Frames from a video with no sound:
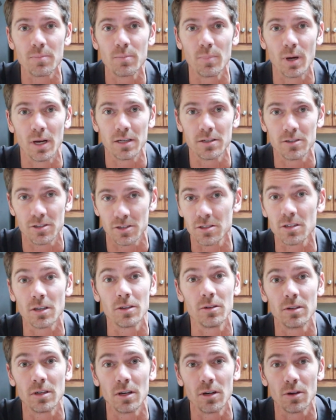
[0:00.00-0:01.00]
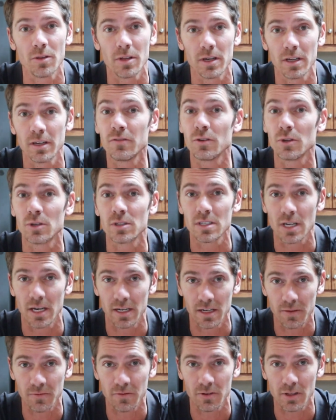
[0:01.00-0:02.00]
But just so you know, that if you had
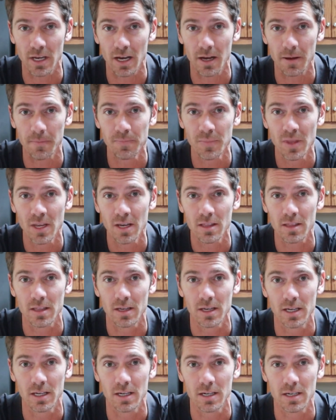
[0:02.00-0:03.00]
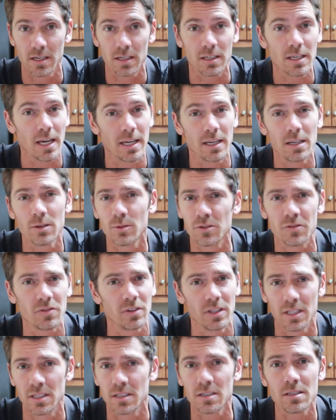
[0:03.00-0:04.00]
signed up for that, then Katie was
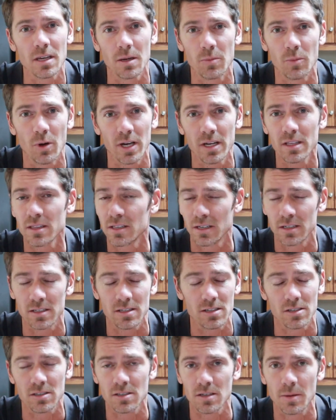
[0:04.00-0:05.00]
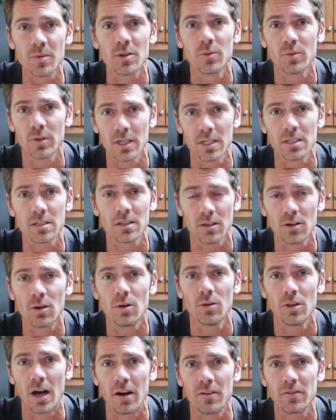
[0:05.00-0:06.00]
feeling the same way, that it's just something we need to
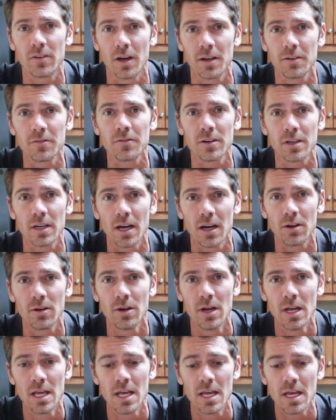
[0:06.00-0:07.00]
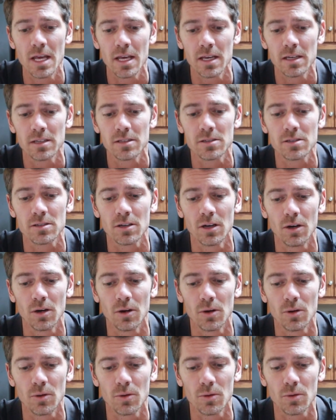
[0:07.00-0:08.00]
hold off on for now.
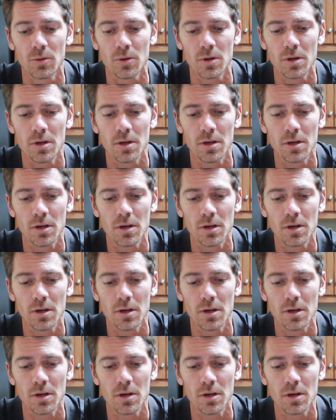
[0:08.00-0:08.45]
So